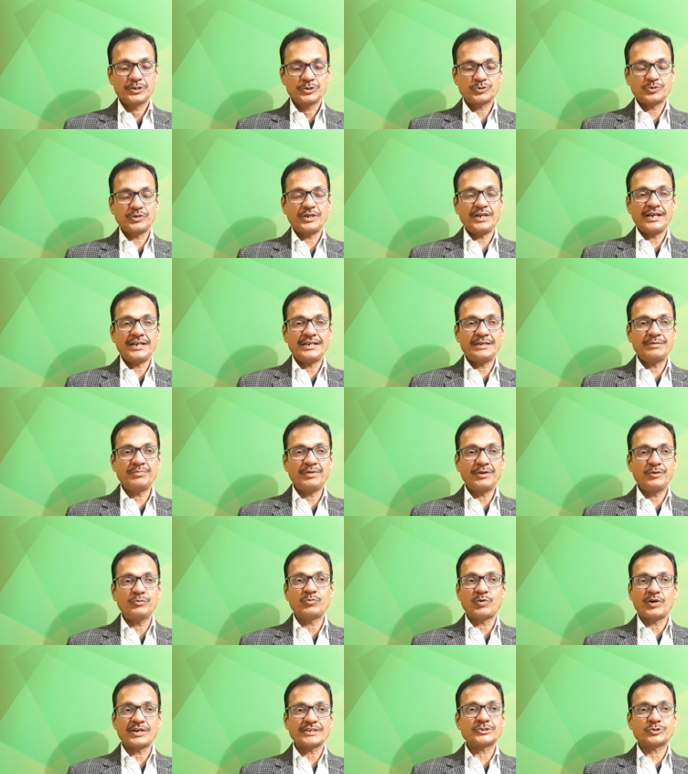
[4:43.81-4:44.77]
So
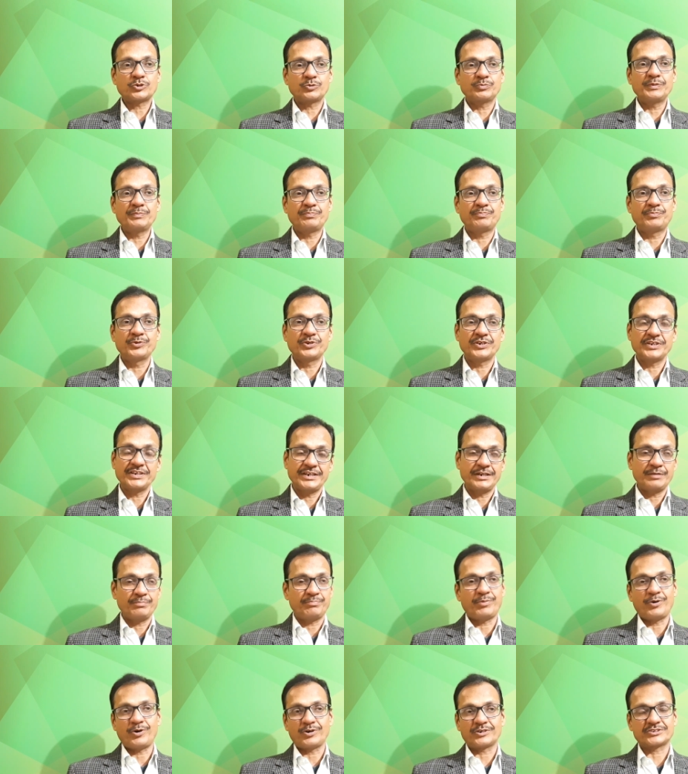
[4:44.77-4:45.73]
animal was to be put
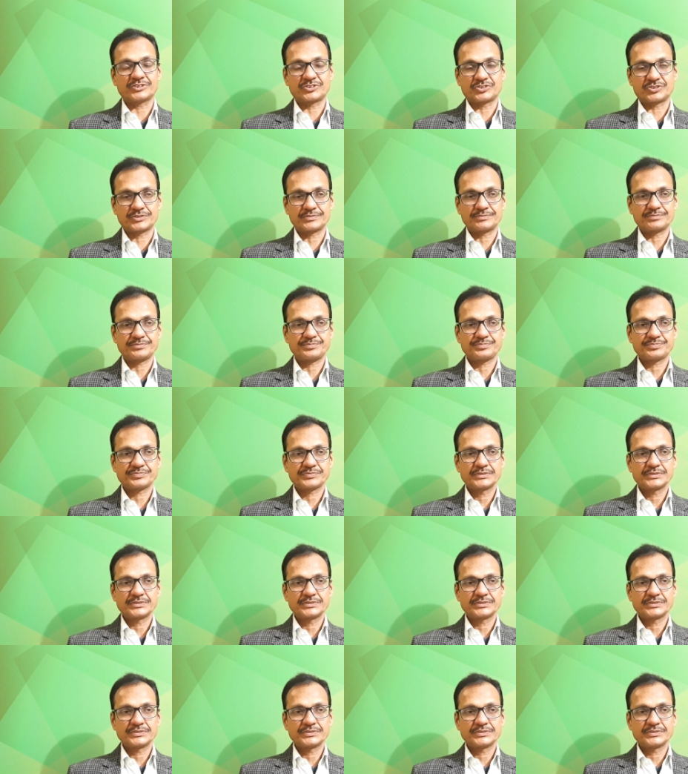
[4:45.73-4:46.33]
in a box.